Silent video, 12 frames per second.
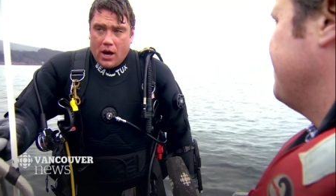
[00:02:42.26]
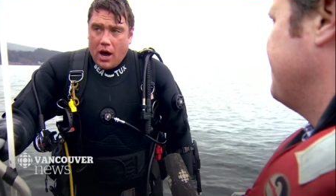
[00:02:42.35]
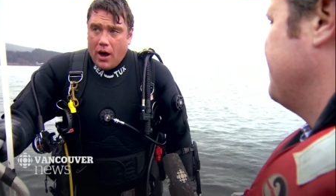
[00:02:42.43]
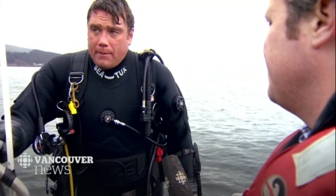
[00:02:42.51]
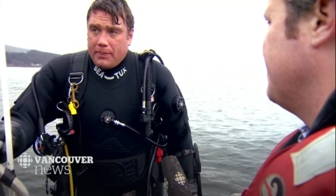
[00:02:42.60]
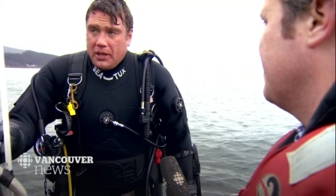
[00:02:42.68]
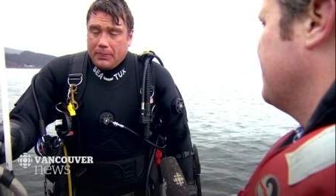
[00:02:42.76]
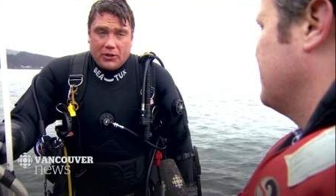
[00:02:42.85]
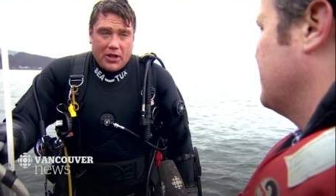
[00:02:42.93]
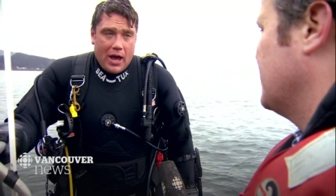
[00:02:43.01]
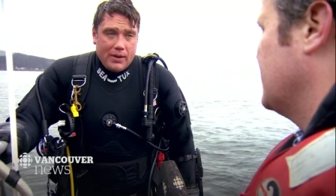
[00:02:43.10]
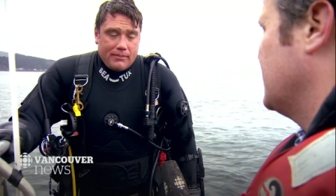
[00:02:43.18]
uh,
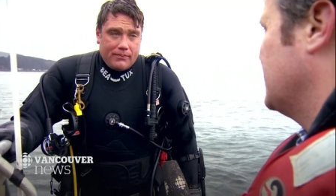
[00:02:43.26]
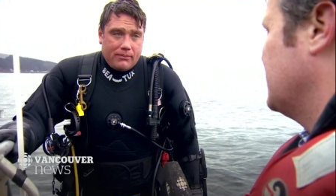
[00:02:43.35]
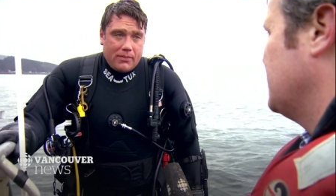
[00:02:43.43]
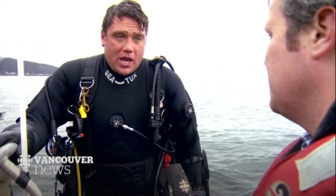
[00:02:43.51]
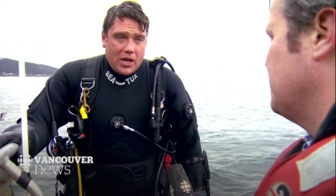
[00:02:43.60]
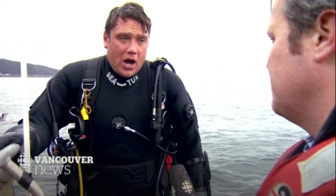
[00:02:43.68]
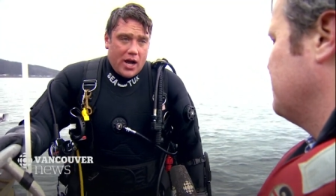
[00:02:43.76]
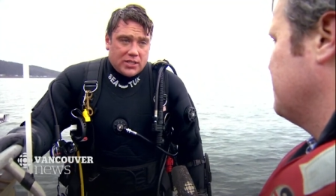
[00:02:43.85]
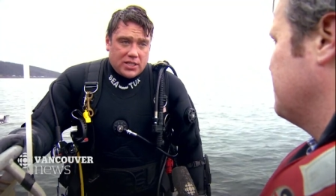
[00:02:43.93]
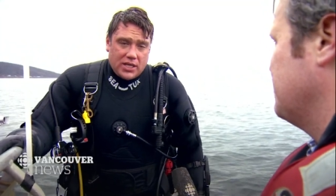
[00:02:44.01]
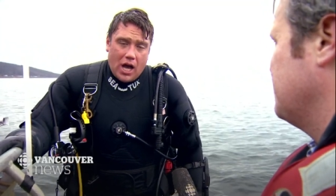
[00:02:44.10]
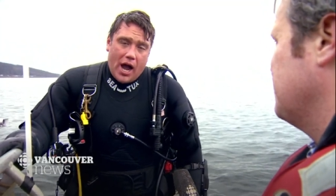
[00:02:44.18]
people that may
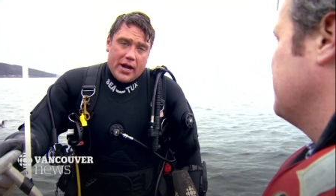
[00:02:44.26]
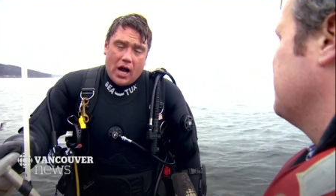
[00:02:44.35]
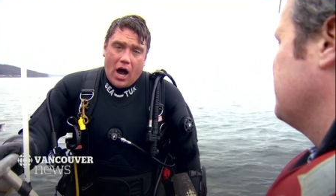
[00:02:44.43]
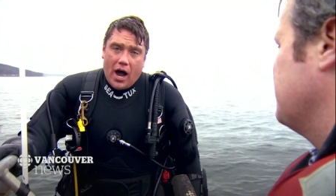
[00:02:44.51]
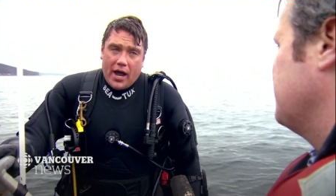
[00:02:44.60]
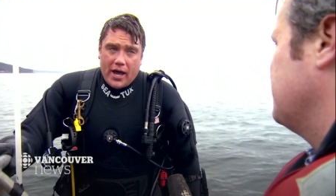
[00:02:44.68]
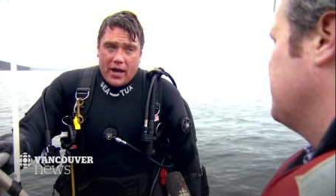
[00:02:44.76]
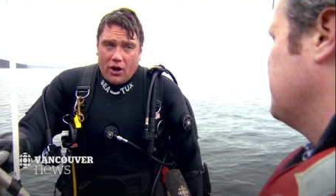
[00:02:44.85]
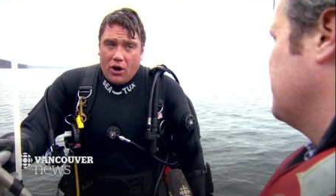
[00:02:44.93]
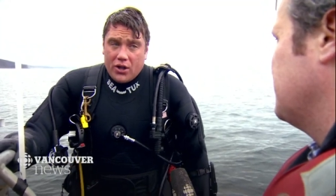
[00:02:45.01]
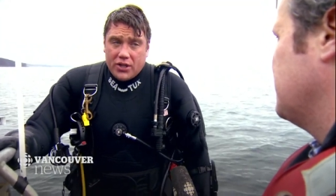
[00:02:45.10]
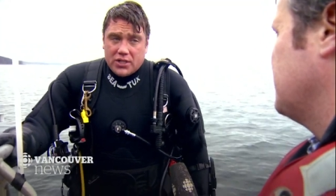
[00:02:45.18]
not see eye to eye
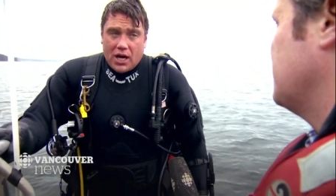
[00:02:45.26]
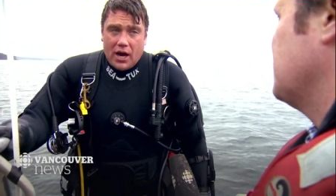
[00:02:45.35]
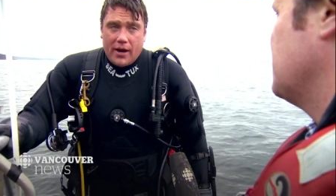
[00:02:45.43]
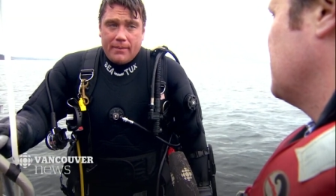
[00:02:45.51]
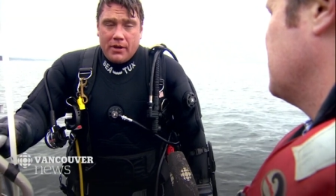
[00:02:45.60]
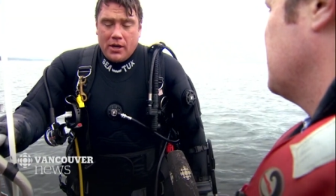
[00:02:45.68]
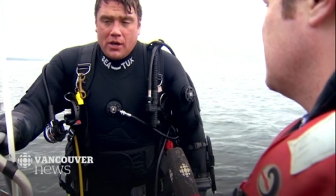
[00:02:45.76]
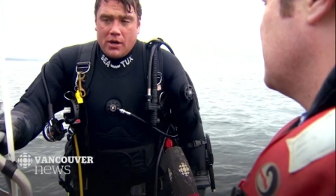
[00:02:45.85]
all the time,